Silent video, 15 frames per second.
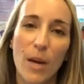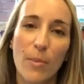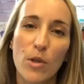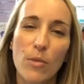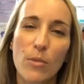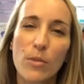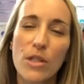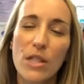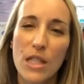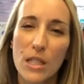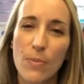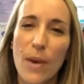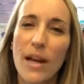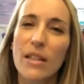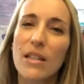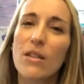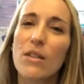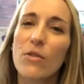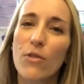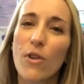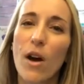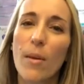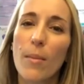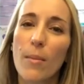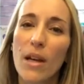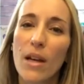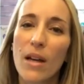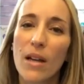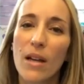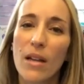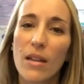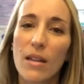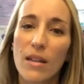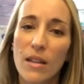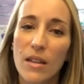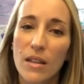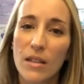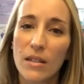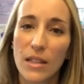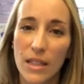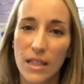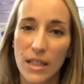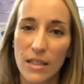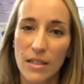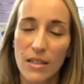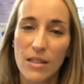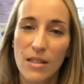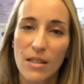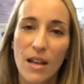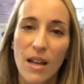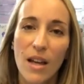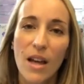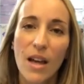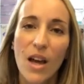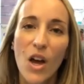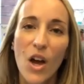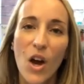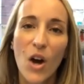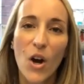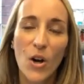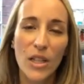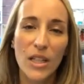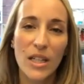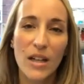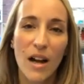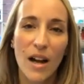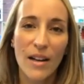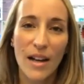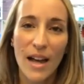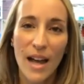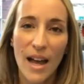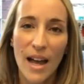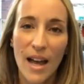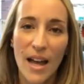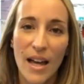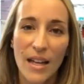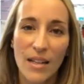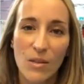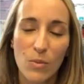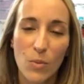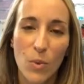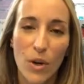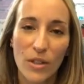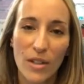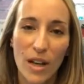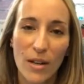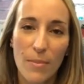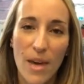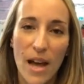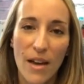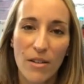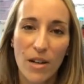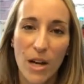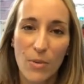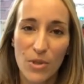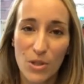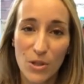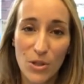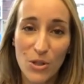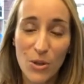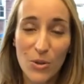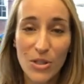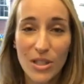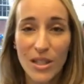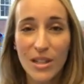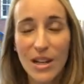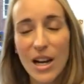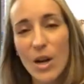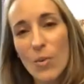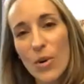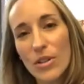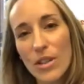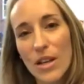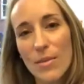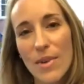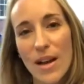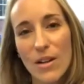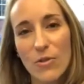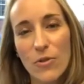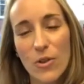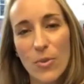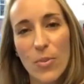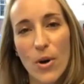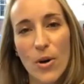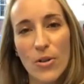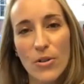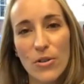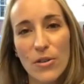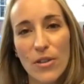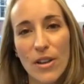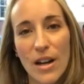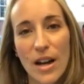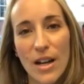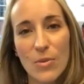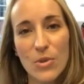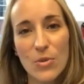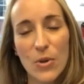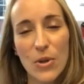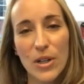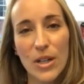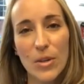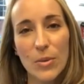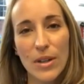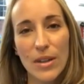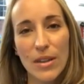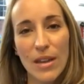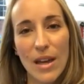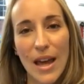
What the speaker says: You almost expect it from the litigants. Early on, I had worked on a matter. I was an associate and I worked on a matter for the partner that I was working with.